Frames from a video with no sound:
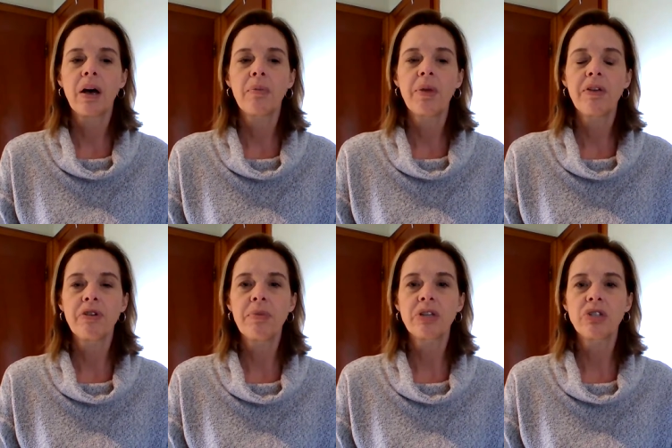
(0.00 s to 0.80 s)

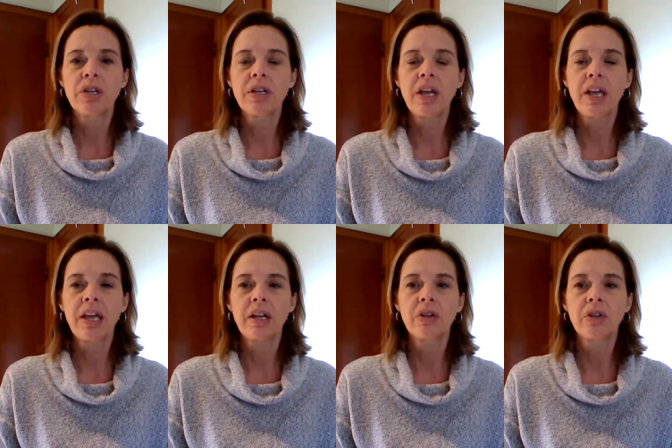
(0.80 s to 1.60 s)
information
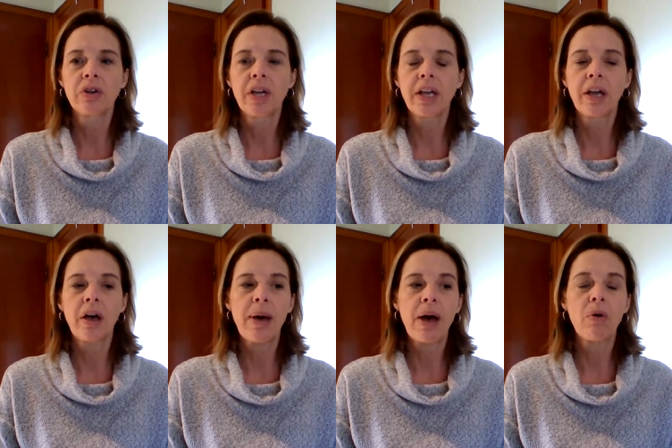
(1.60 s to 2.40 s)
and learning
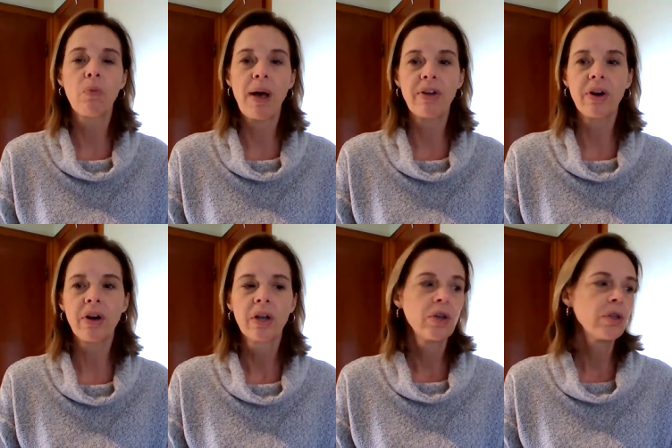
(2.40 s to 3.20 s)
about weather
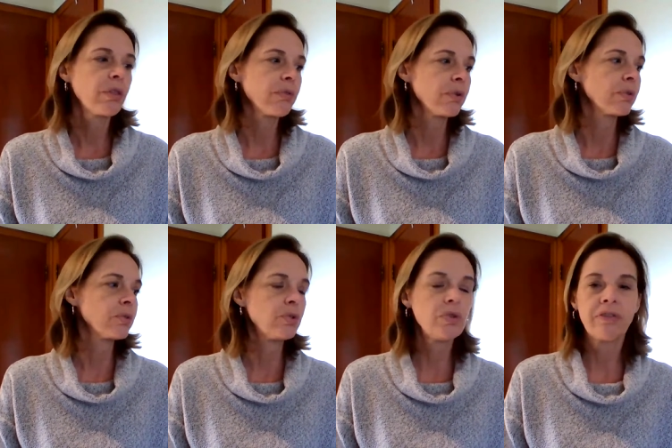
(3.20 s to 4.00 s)
through
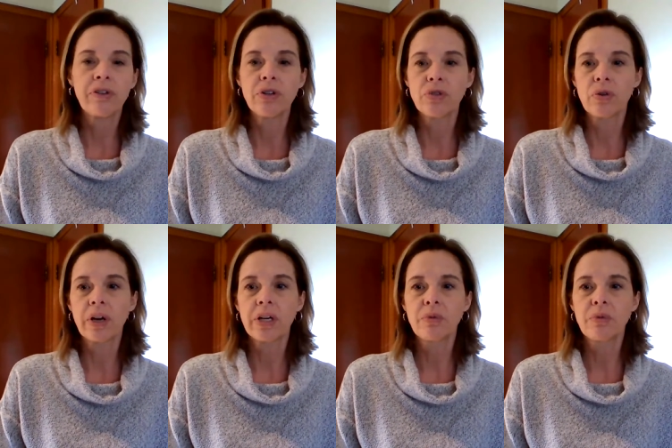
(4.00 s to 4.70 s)
two different stories.